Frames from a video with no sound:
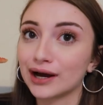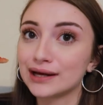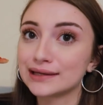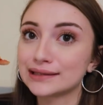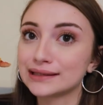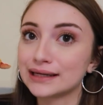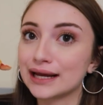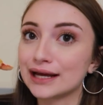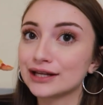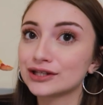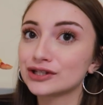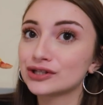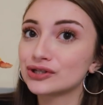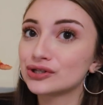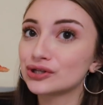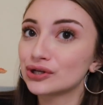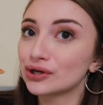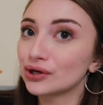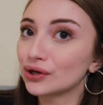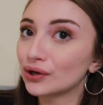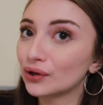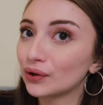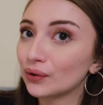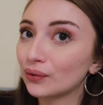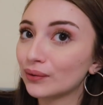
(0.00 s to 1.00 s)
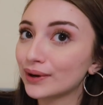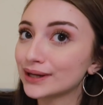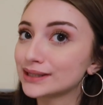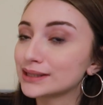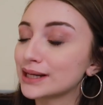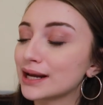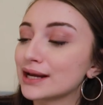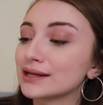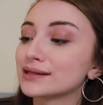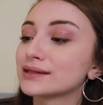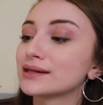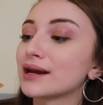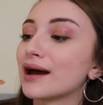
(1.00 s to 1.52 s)
guys, let's do a
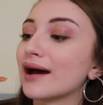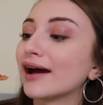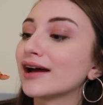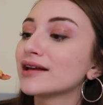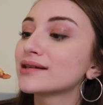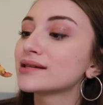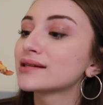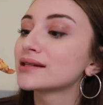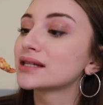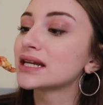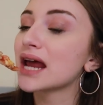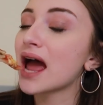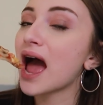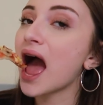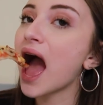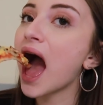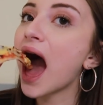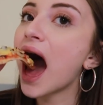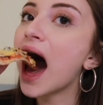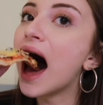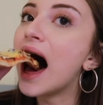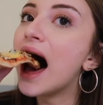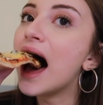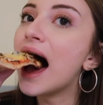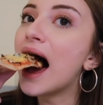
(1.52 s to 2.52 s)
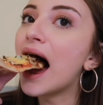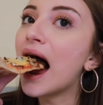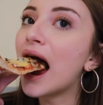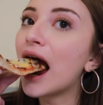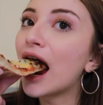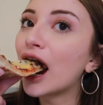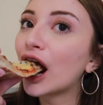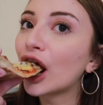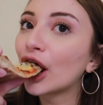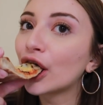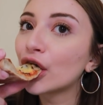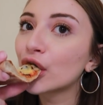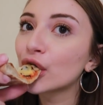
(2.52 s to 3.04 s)
taste test.
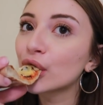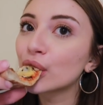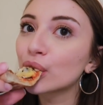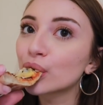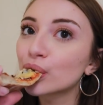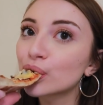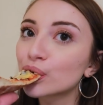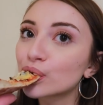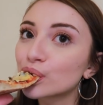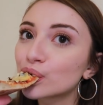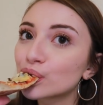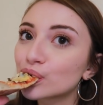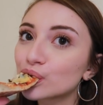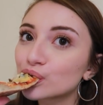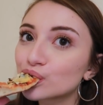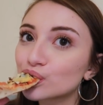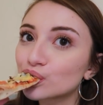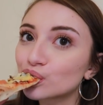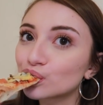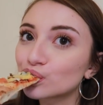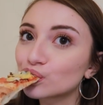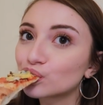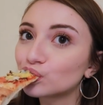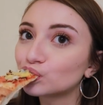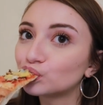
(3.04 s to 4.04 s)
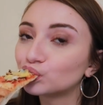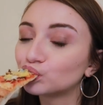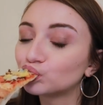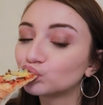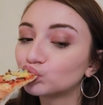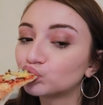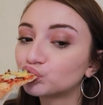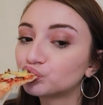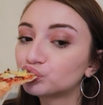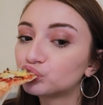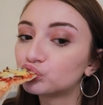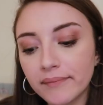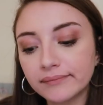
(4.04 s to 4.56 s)
I considered him a friend,
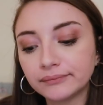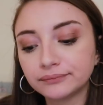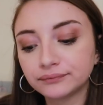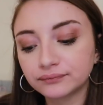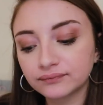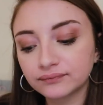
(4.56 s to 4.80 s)
and